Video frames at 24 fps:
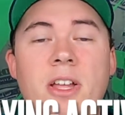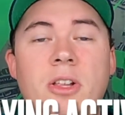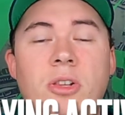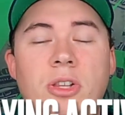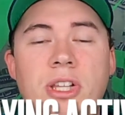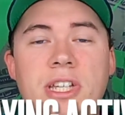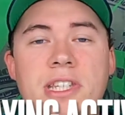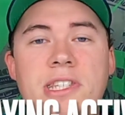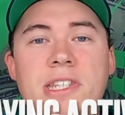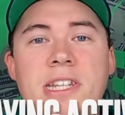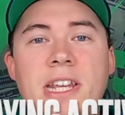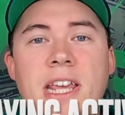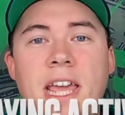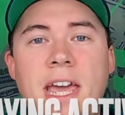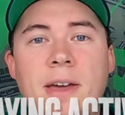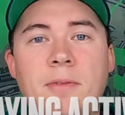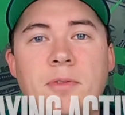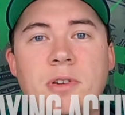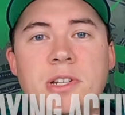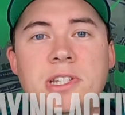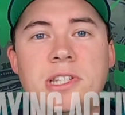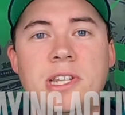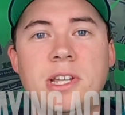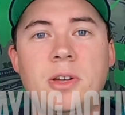Listing
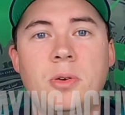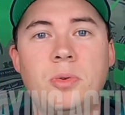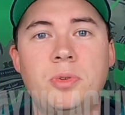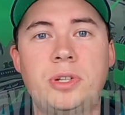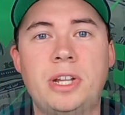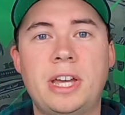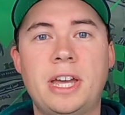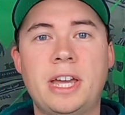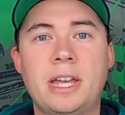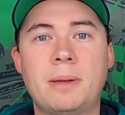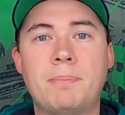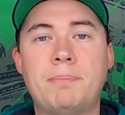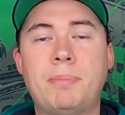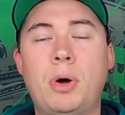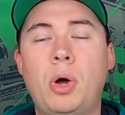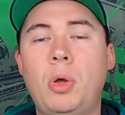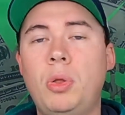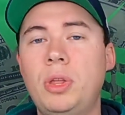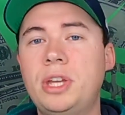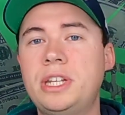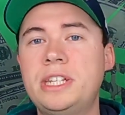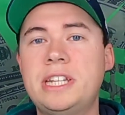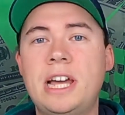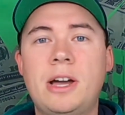every single day,
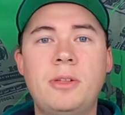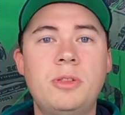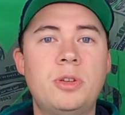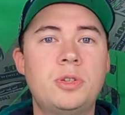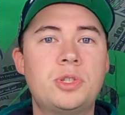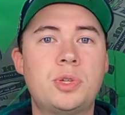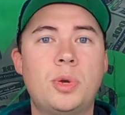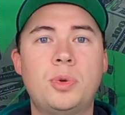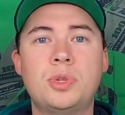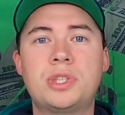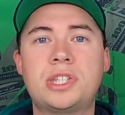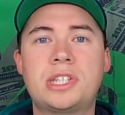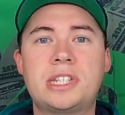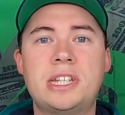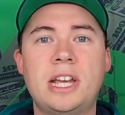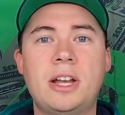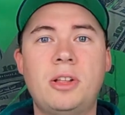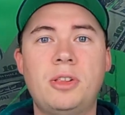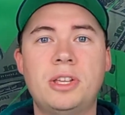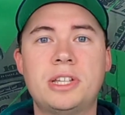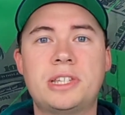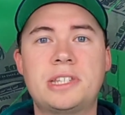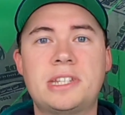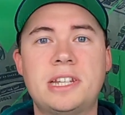pulling down those old
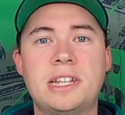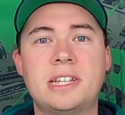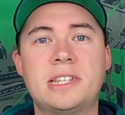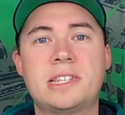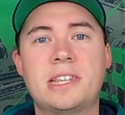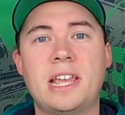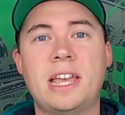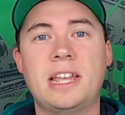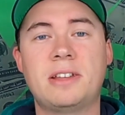stale listings